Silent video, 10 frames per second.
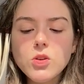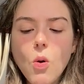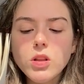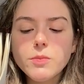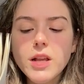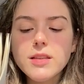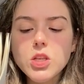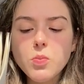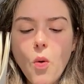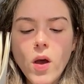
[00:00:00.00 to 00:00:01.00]
Cole had made
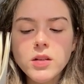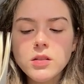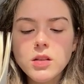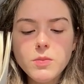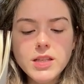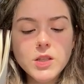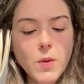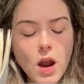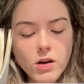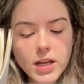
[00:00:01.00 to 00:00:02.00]
such a point, and Mrs.
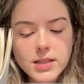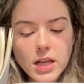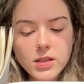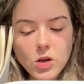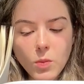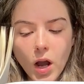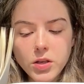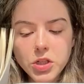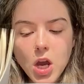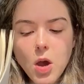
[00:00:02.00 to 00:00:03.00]
Perry had said so
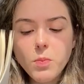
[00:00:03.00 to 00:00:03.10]
much,